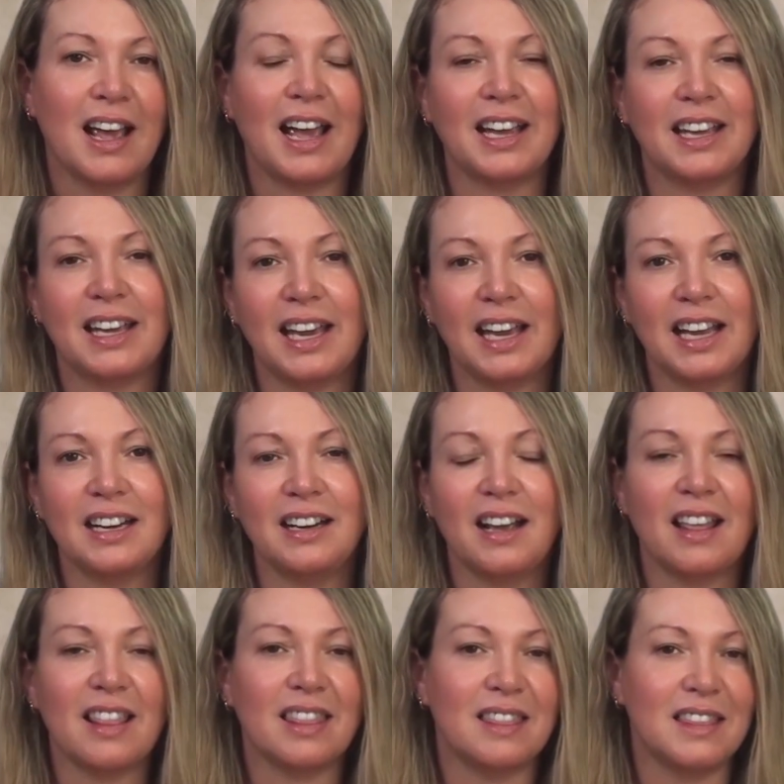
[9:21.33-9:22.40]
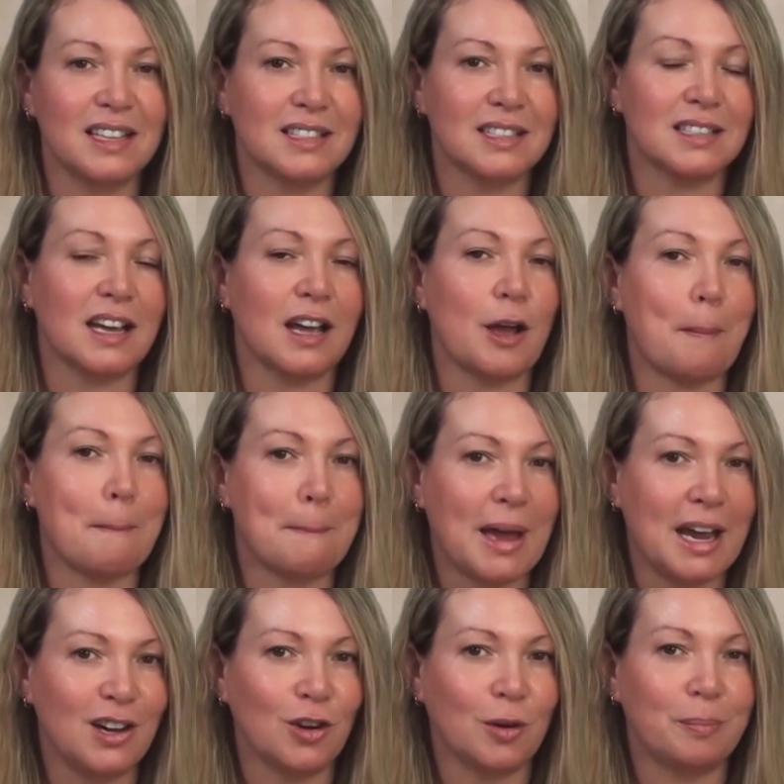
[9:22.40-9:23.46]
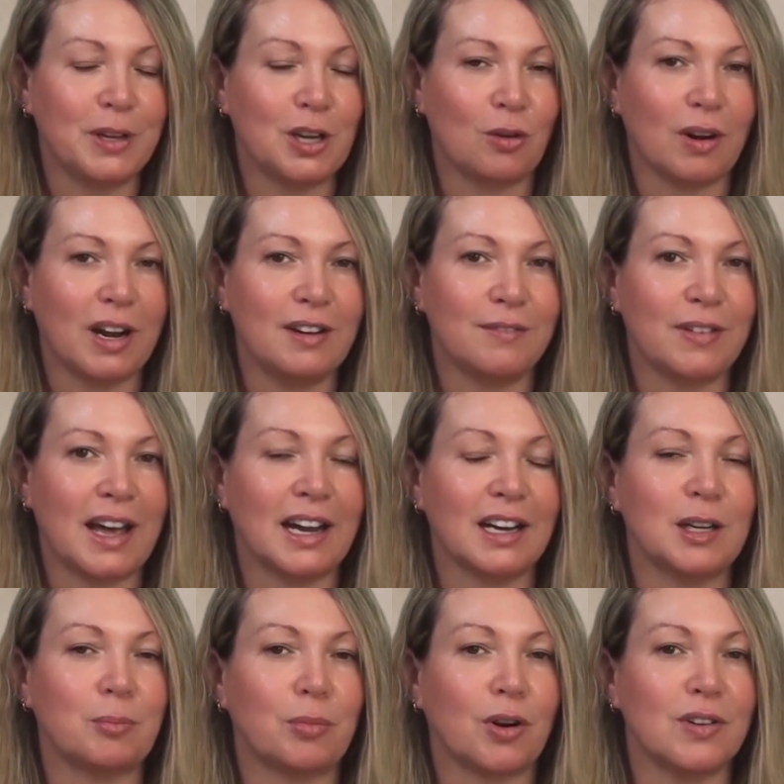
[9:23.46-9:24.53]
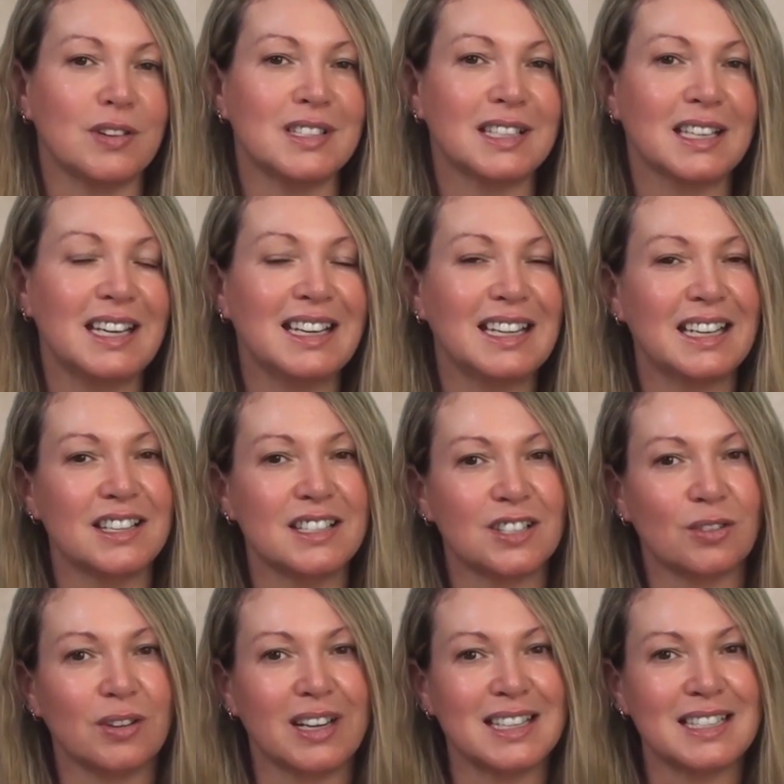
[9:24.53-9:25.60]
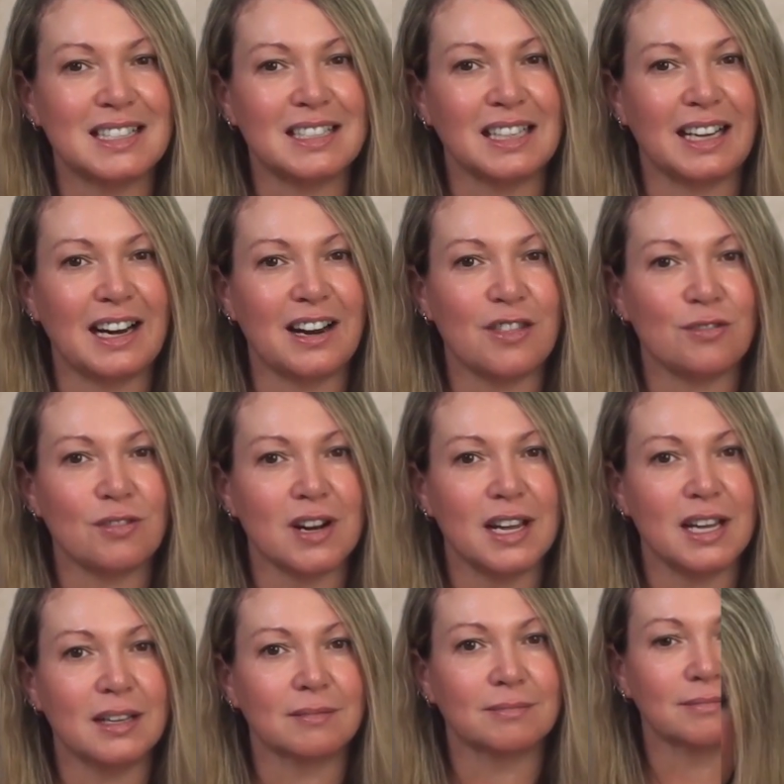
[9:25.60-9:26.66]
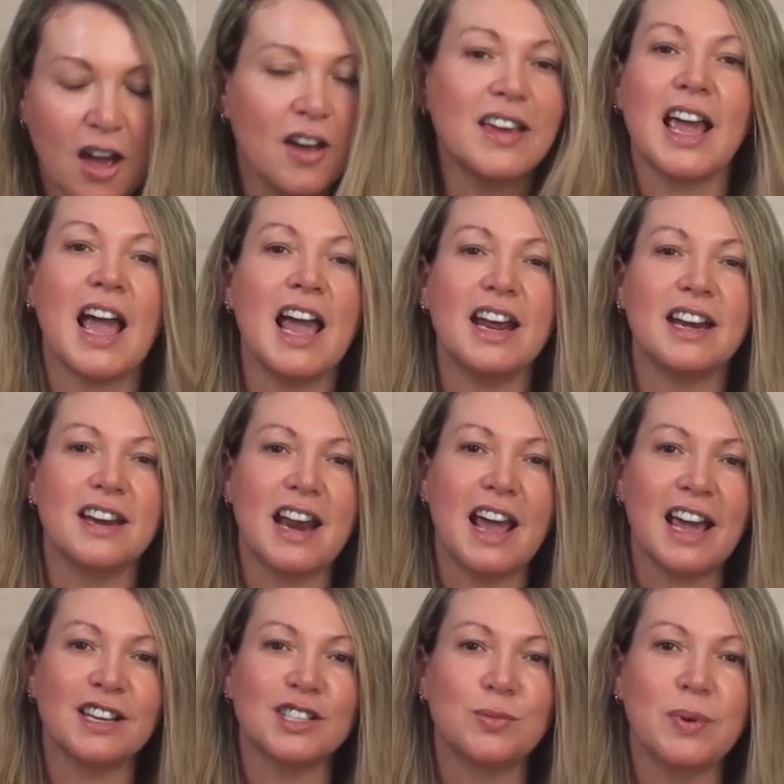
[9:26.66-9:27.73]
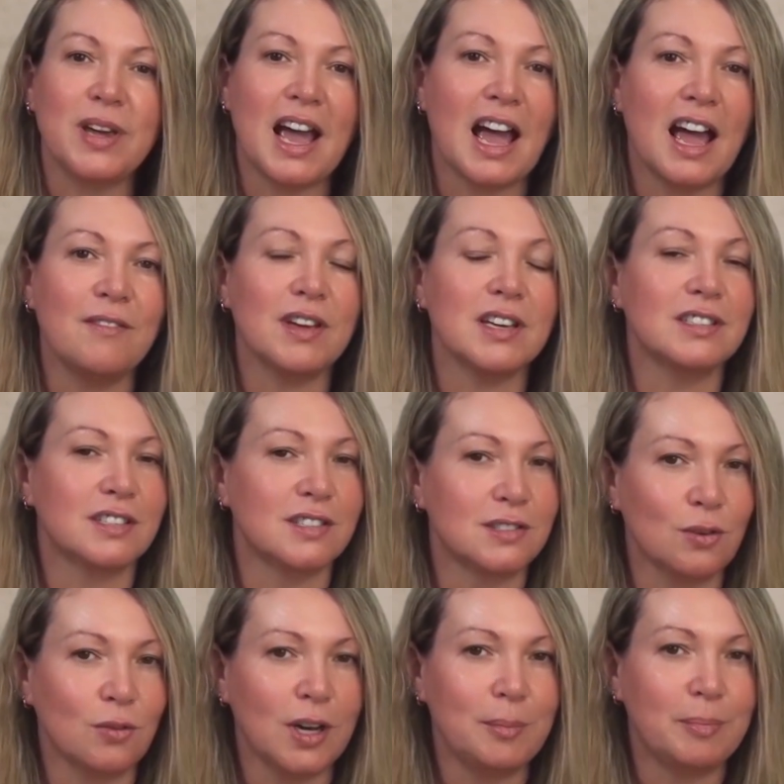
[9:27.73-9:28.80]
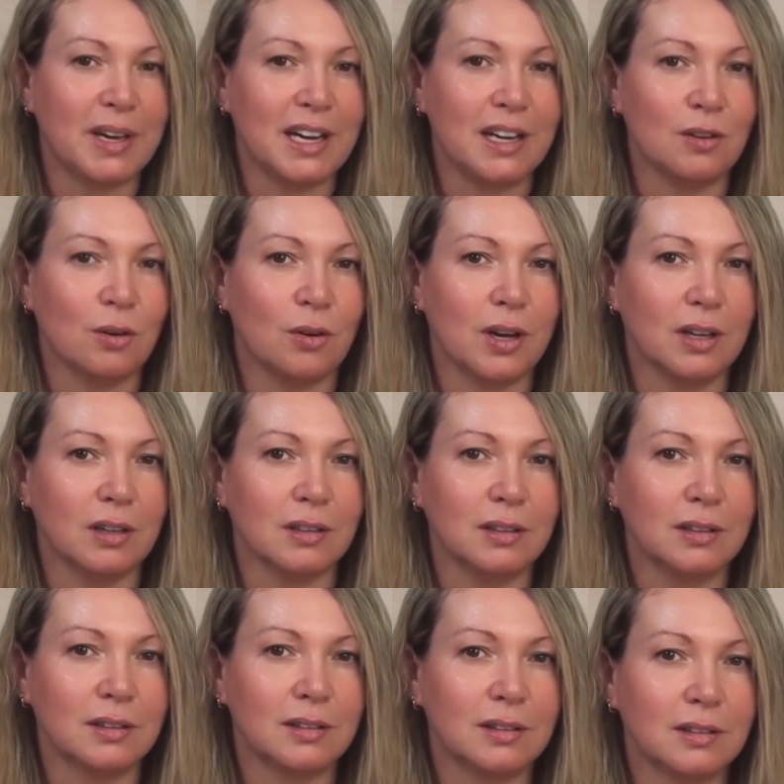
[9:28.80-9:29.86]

Again, this may not be great for acne-prone skin, considering it's still at a 3. Okay, next we have soybean oil.